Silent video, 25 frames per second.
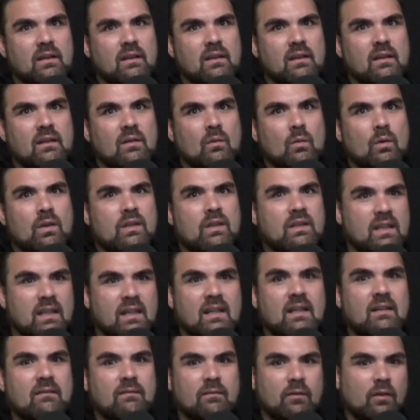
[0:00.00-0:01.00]
we did
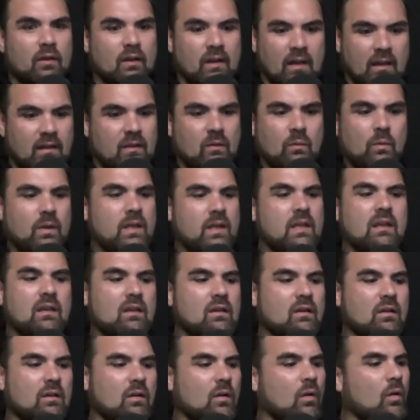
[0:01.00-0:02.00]
it for another week?
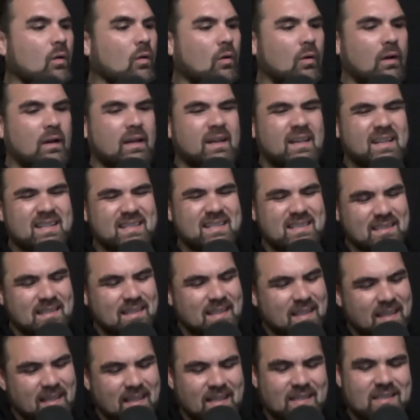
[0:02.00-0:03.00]
Or is
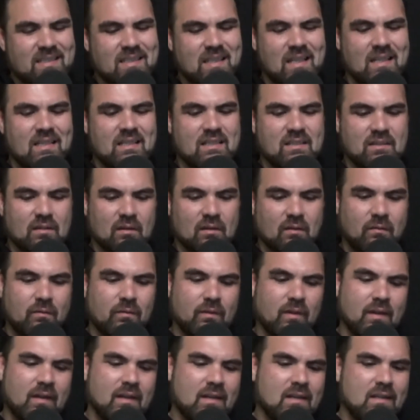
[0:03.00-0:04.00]
there a sense of,
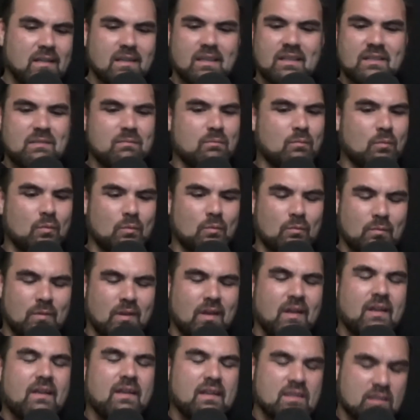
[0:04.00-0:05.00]
there's
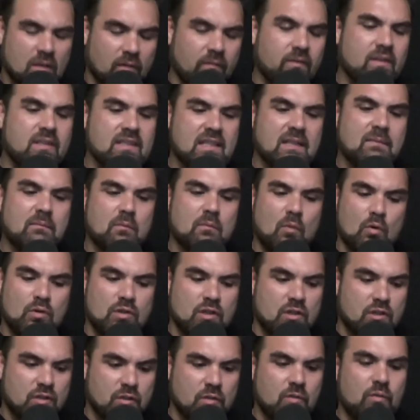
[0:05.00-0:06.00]
obviously more
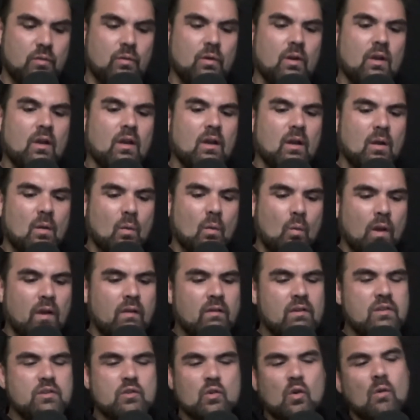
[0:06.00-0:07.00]
to do?
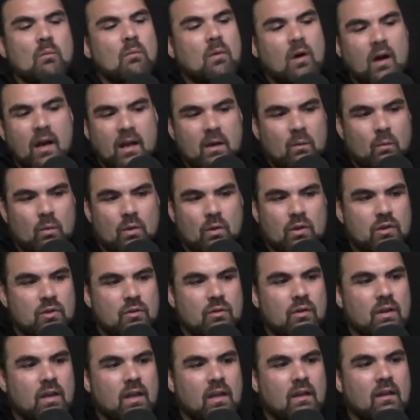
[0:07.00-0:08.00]
Where is your mind when
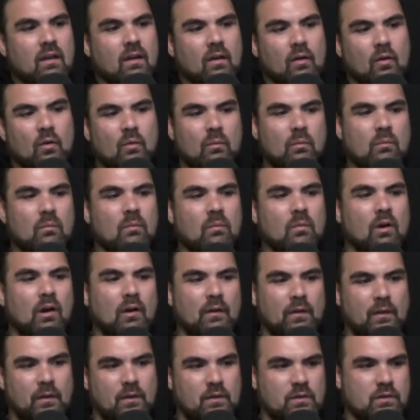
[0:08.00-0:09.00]
you get home
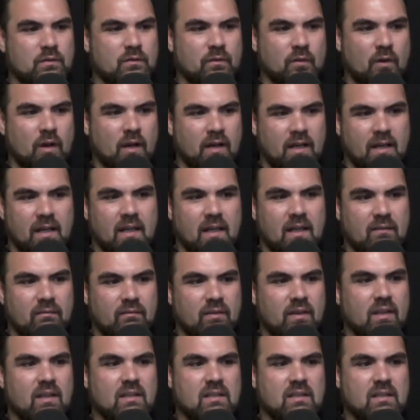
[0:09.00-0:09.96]
on those Friday evenings